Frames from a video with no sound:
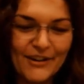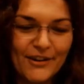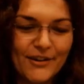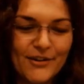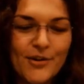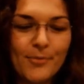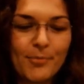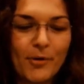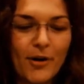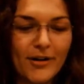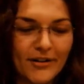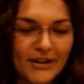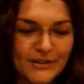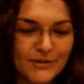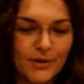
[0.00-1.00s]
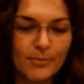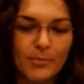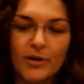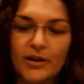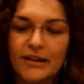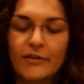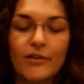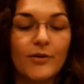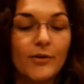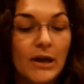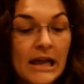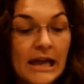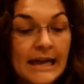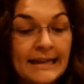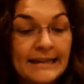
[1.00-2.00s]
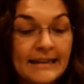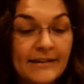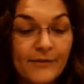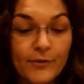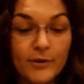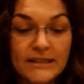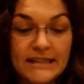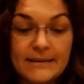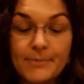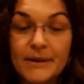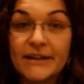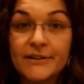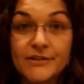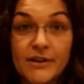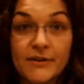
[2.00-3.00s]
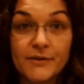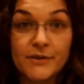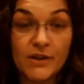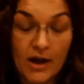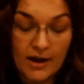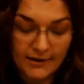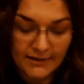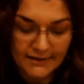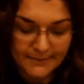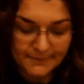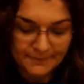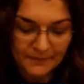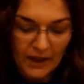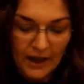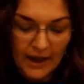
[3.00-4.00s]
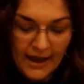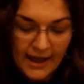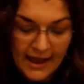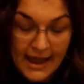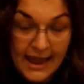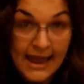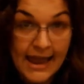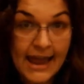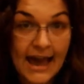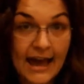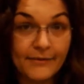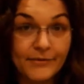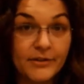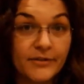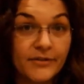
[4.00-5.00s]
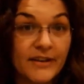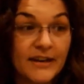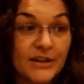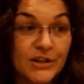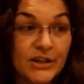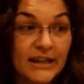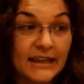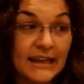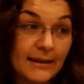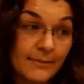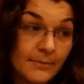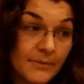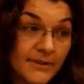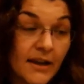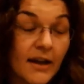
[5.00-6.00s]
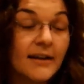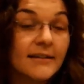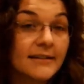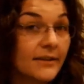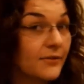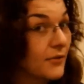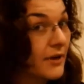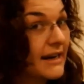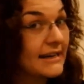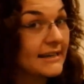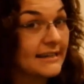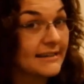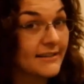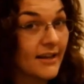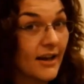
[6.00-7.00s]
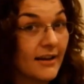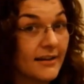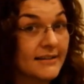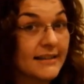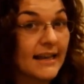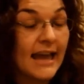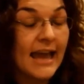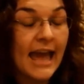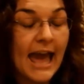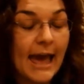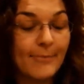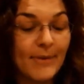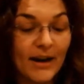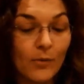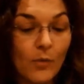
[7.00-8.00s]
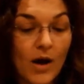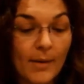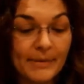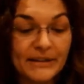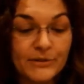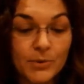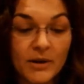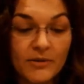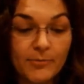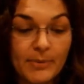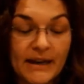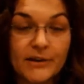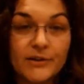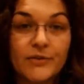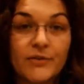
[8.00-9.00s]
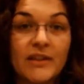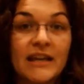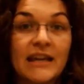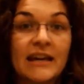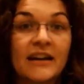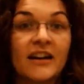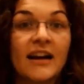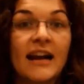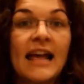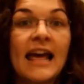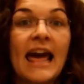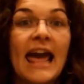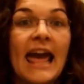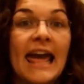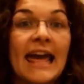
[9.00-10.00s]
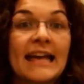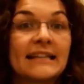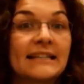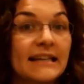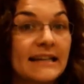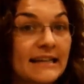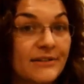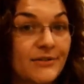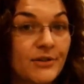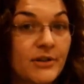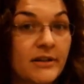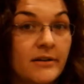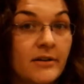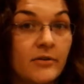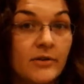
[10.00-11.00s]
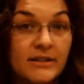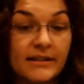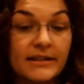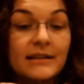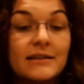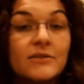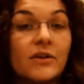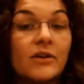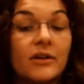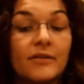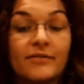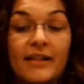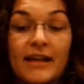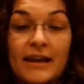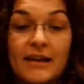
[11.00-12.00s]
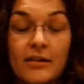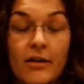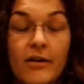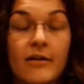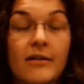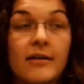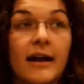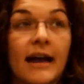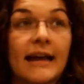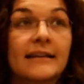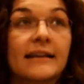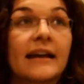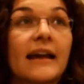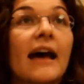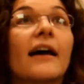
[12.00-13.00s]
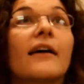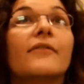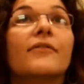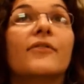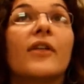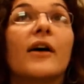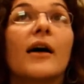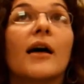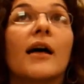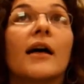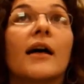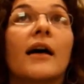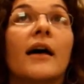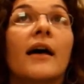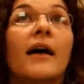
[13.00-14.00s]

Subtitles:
Or no progress to report. So knit 14 pairs of socks. I, after finishing Kim's socks and Randy's socks, am at a whopping 12 pairs for the year. And in case you didn't notice, these are flying along. And I have I